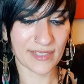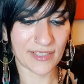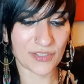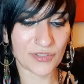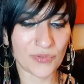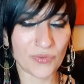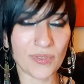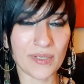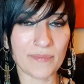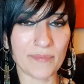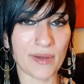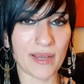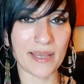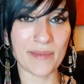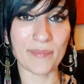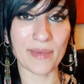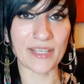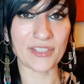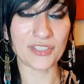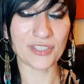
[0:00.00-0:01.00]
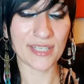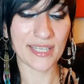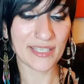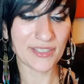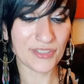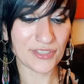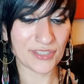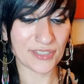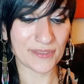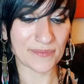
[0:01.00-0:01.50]
that it's all in my
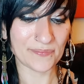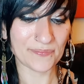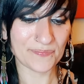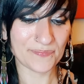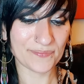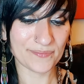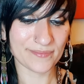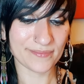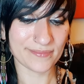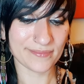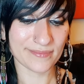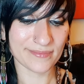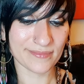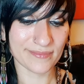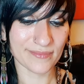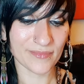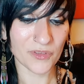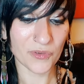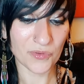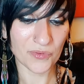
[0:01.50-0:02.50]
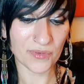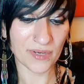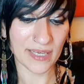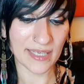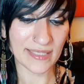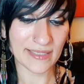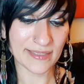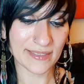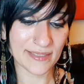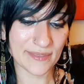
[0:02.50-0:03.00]
imagination. All
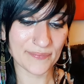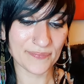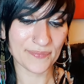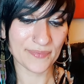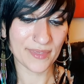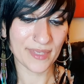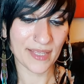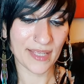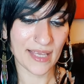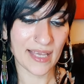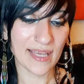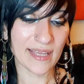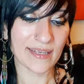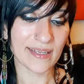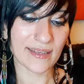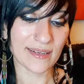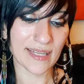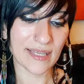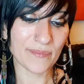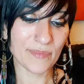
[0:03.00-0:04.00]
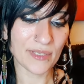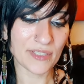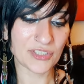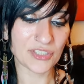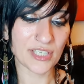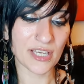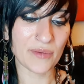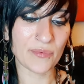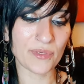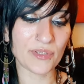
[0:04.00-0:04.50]
right, now let me
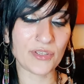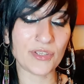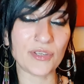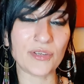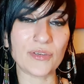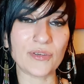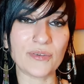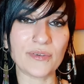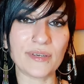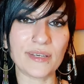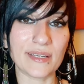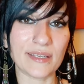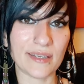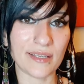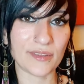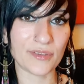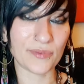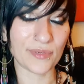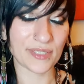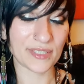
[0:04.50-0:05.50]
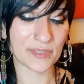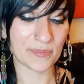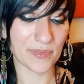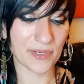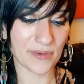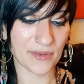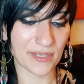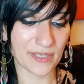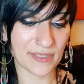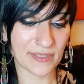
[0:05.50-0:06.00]
share with you another
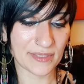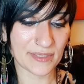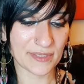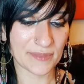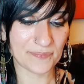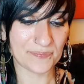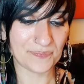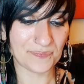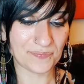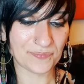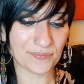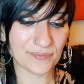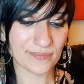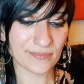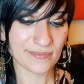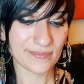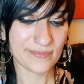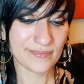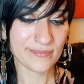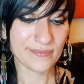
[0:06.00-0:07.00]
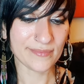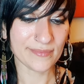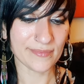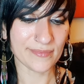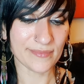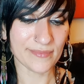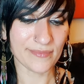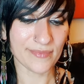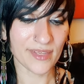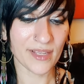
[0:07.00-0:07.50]
experience.
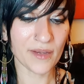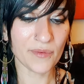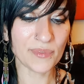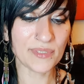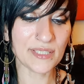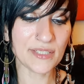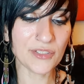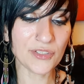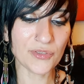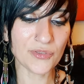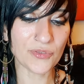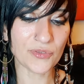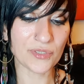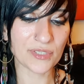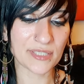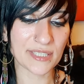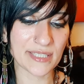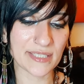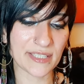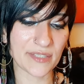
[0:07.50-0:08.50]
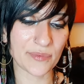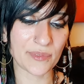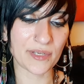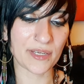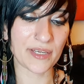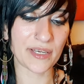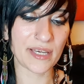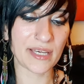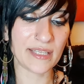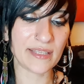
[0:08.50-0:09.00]
I was in New York City when
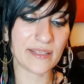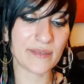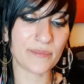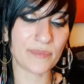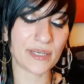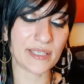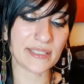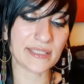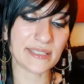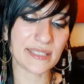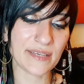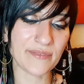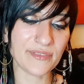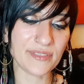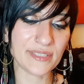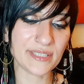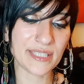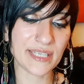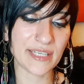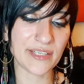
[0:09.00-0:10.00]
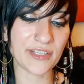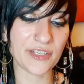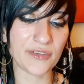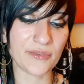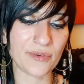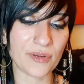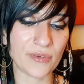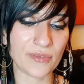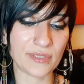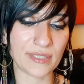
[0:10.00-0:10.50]
I heard that my 17
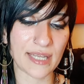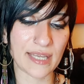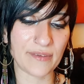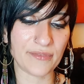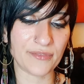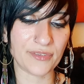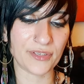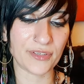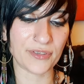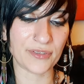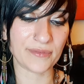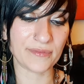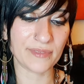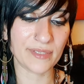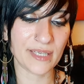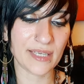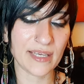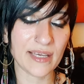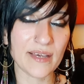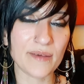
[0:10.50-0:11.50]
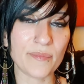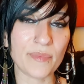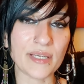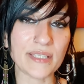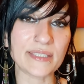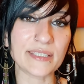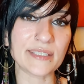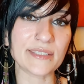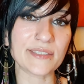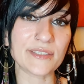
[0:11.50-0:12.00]
year old nephew
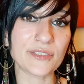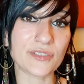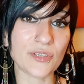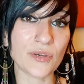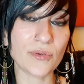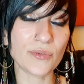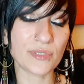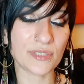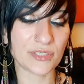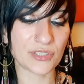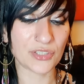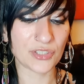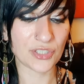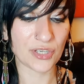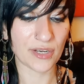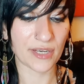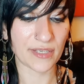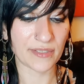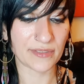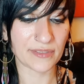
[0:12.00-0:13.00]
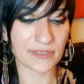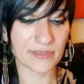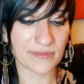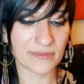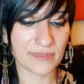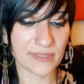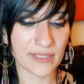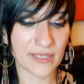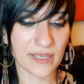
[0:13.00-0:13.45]
my sister's oldest child,